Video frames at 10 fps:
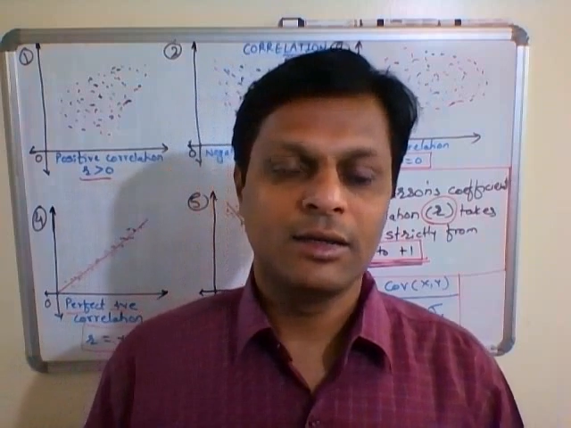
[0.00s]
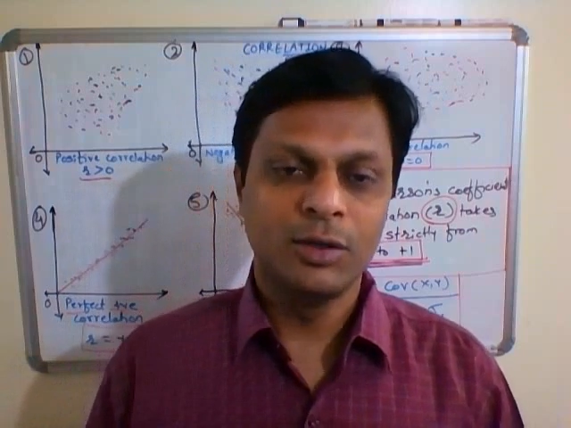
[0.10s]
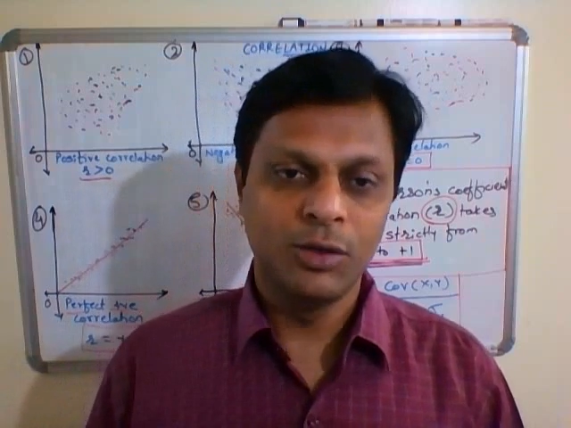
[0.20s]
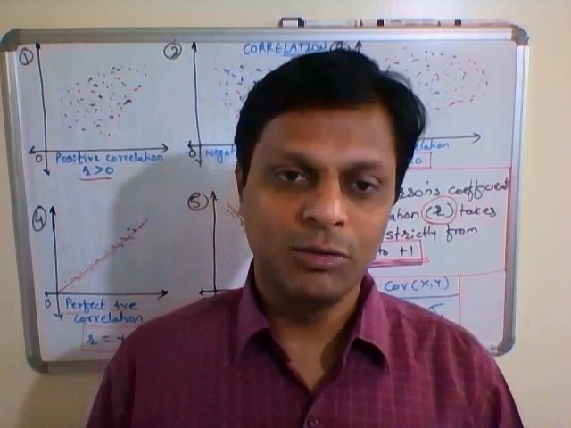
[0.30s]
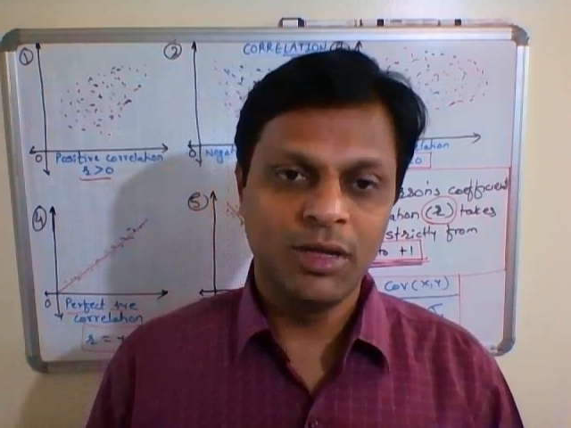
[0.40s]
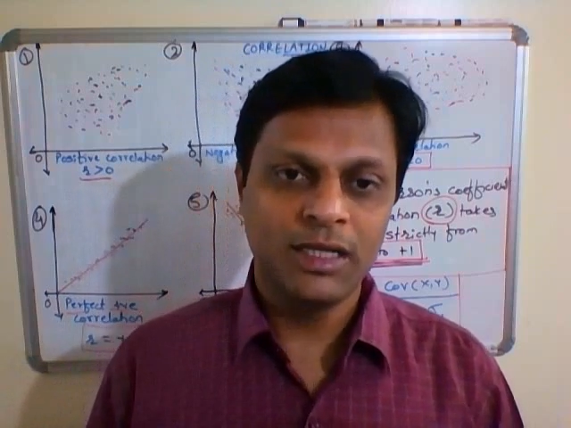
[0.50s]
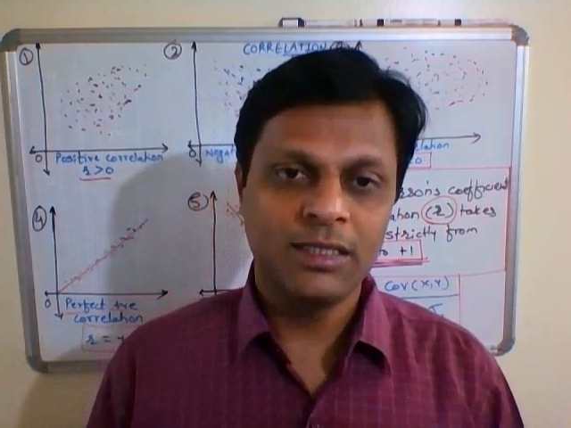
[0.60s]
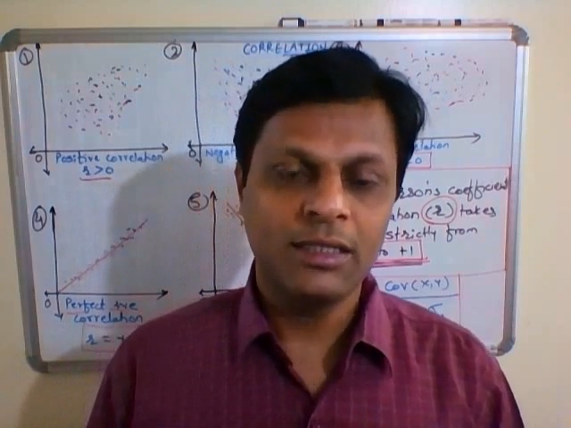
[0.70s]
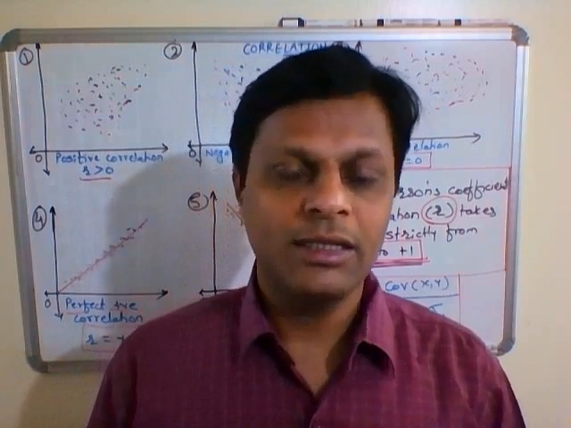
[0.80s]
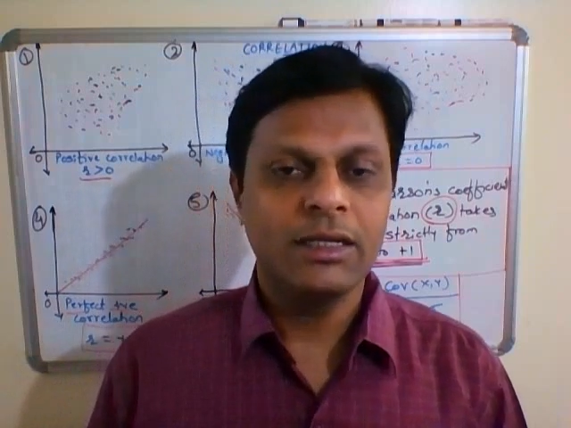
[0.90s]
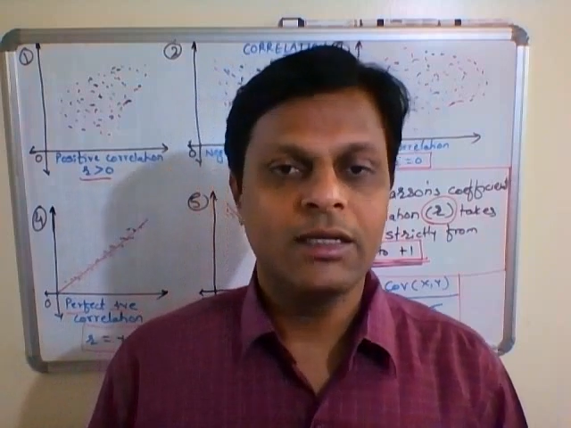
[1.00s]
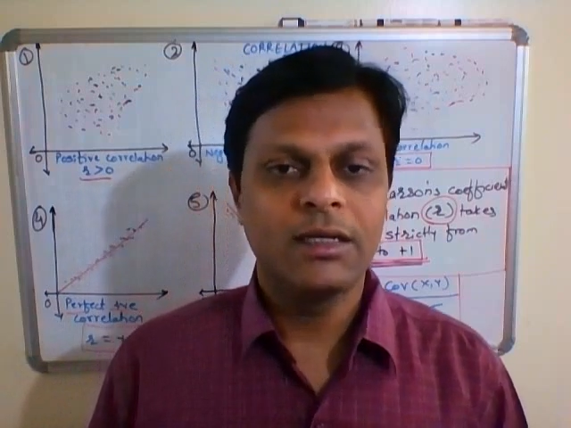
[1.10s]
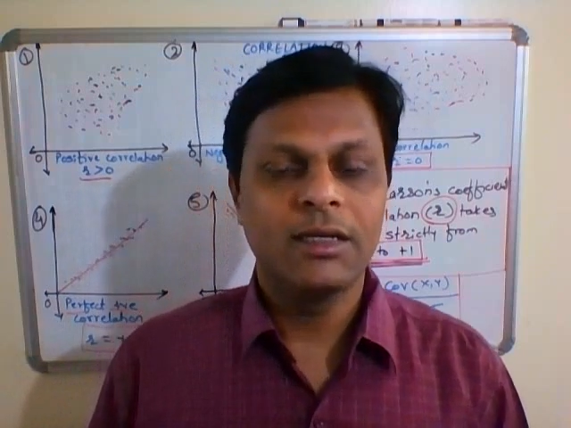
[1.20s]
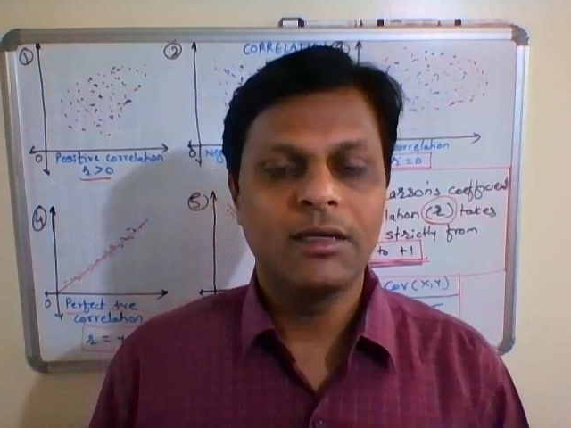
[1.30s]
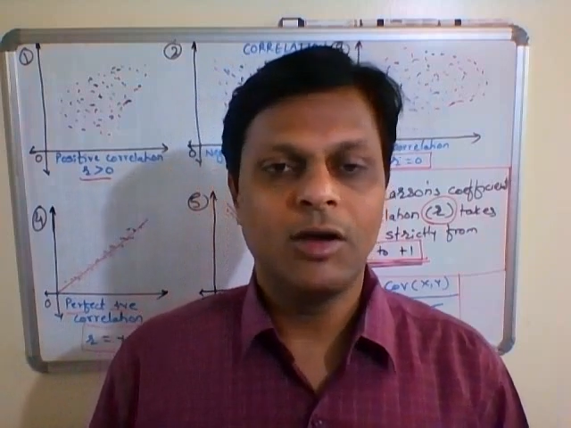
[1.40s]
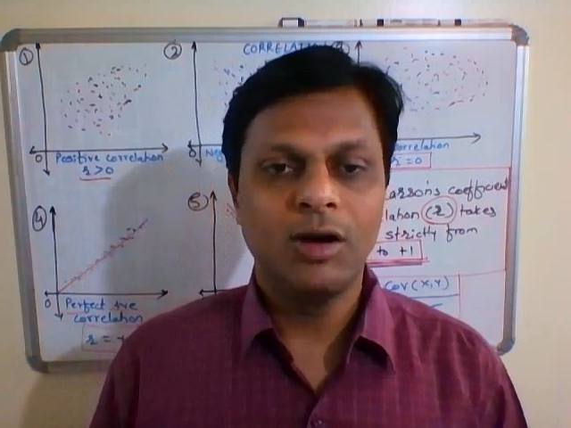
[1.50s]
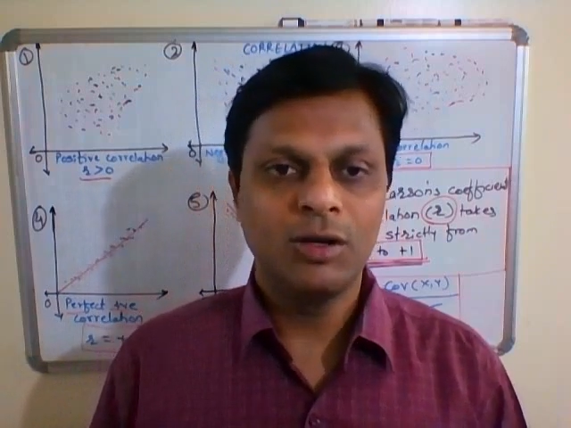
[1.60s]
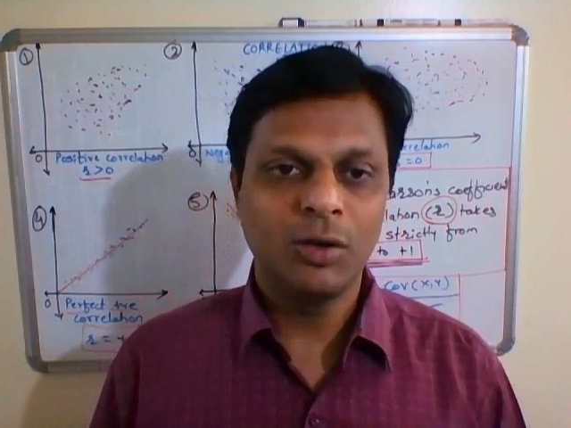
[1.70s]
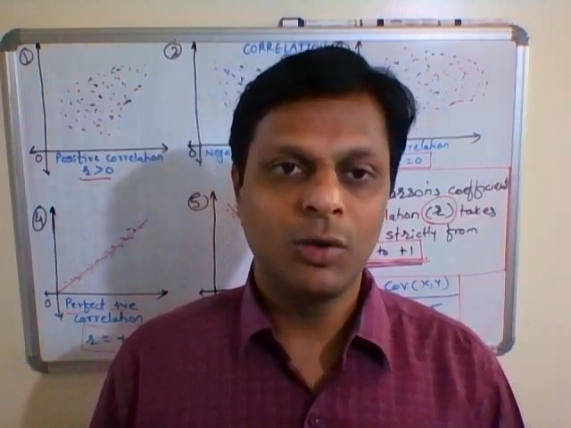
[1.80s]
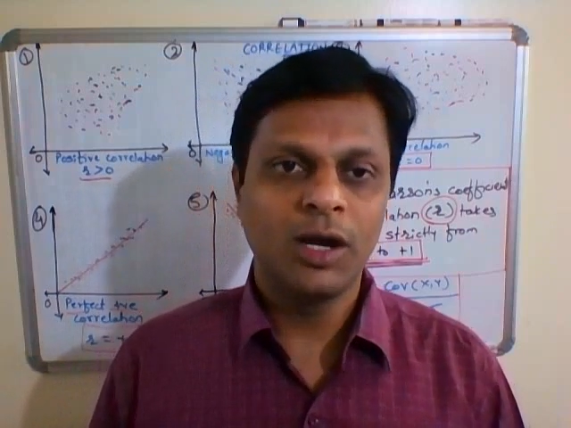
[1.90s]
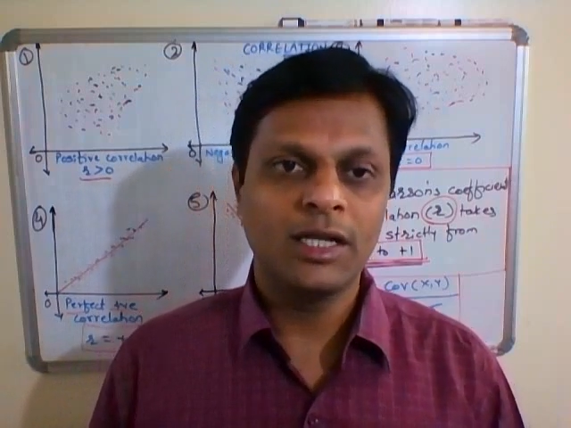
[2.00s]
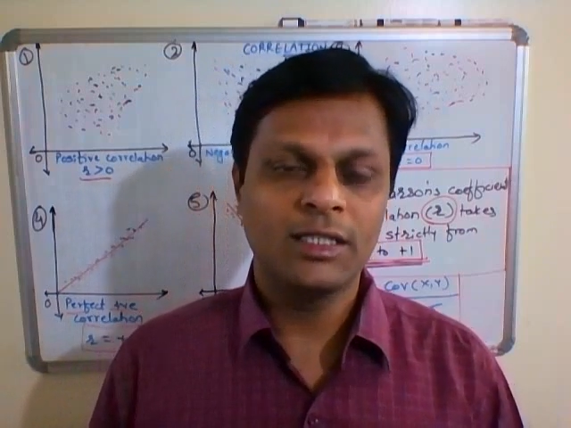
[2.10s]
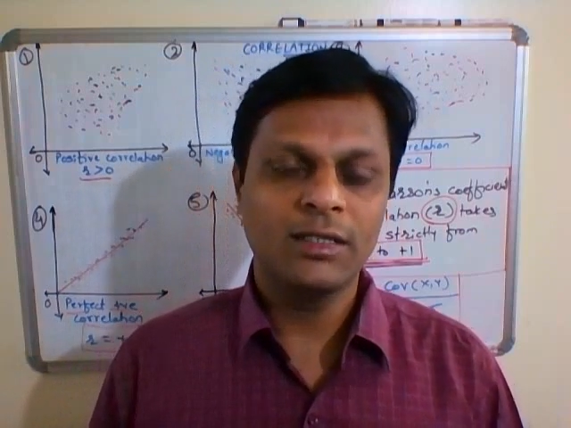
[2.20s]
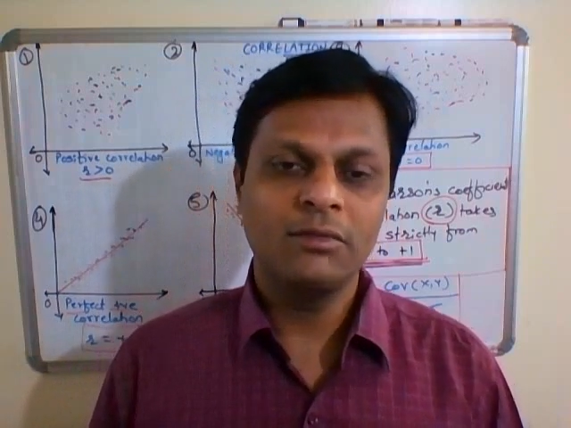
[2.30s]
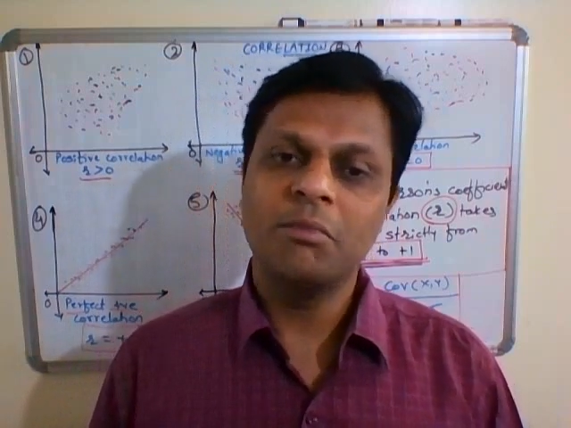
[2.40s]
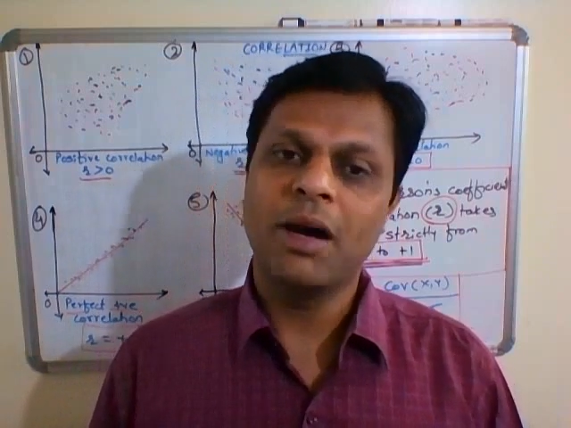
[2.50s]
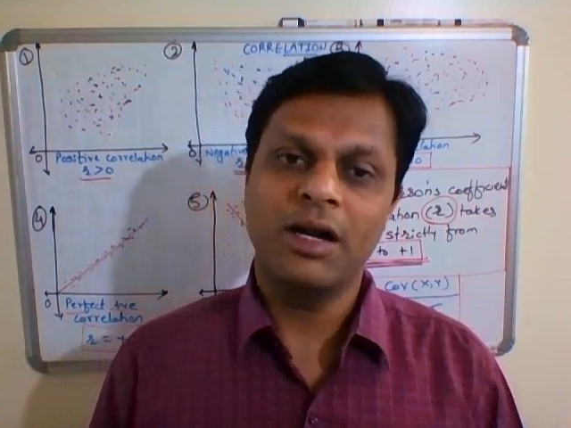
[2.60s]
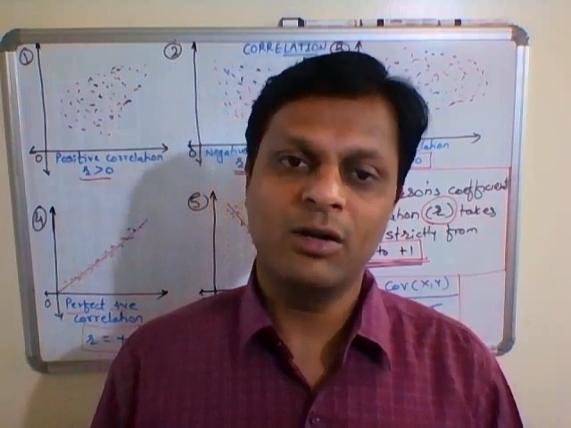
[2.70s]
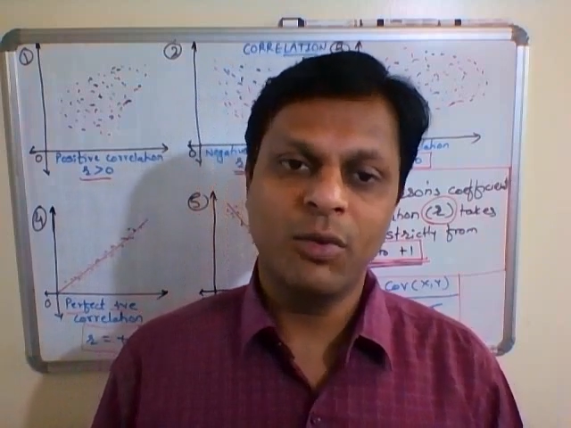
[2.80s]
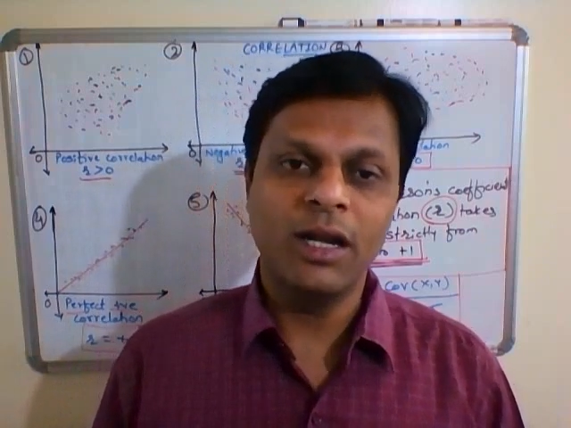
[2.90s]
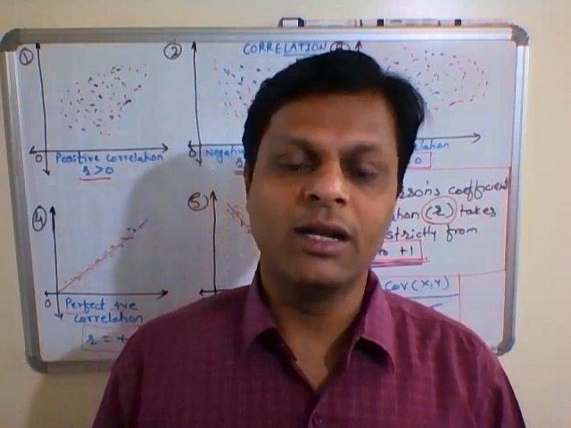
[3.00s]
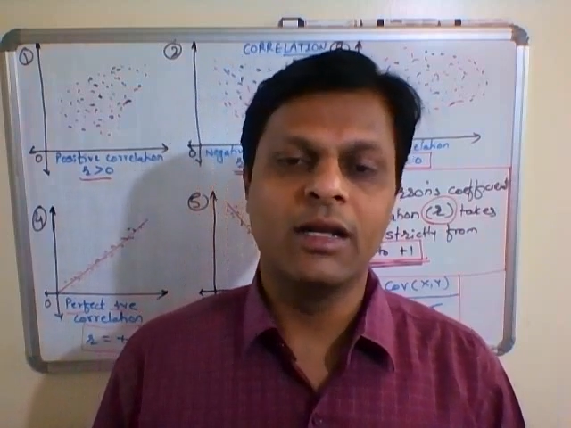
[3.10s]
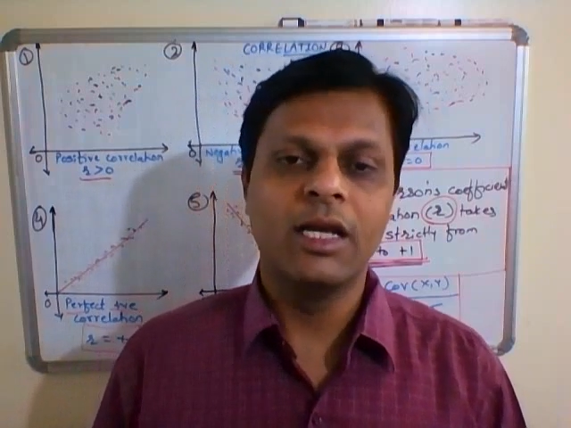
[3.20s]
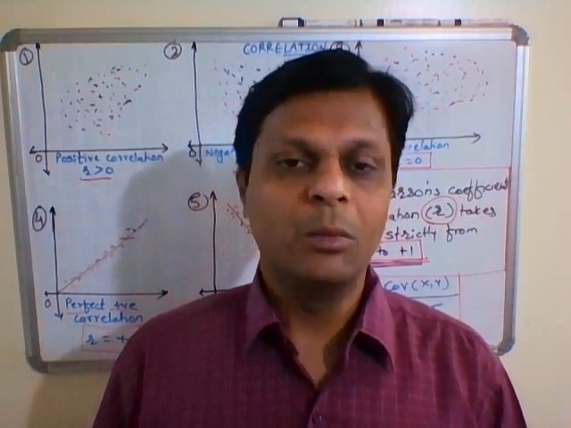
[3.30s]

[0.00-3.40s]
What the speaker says: YouTube lecture on correlation part 1.